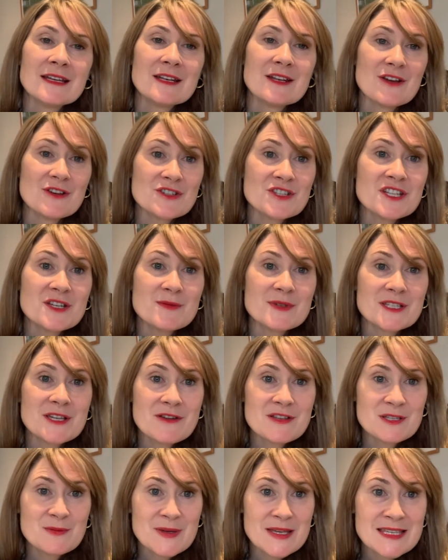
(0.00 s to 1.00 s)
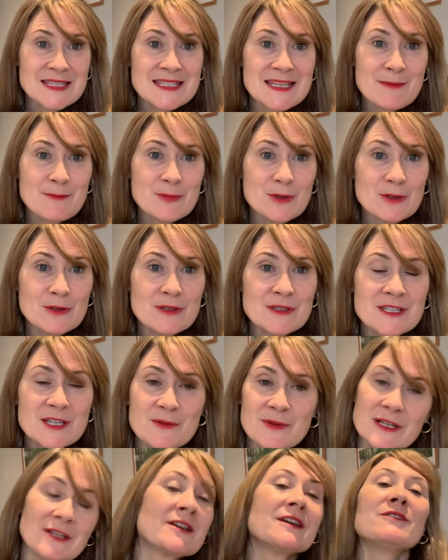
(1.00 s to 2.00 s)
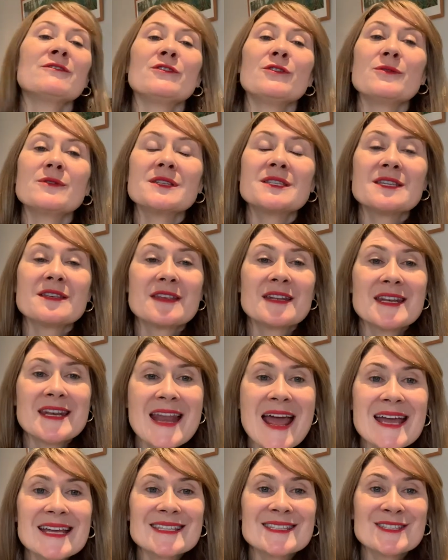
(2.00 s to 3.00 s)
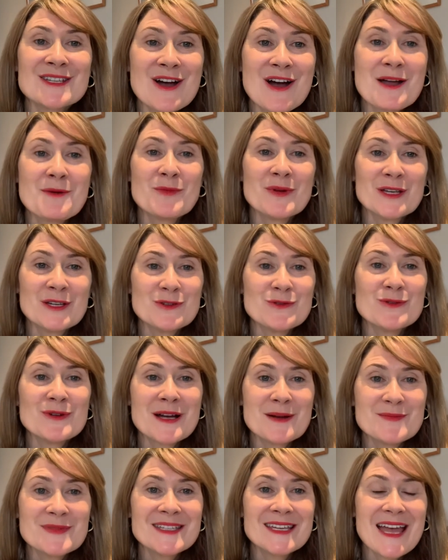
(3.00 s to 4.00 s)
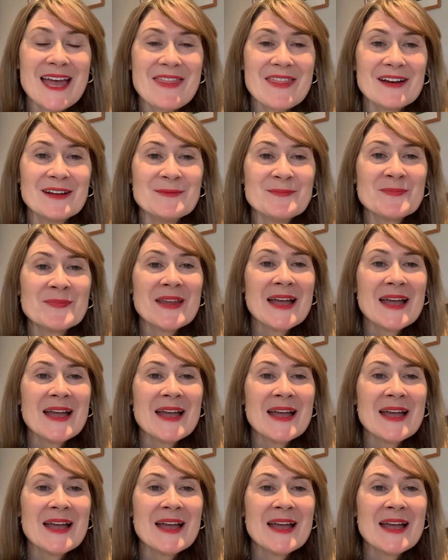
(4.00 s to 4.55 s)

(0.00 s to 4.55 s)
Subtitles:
Last year was going to be Istanbul, so we're looking forward to the next time we can all come together.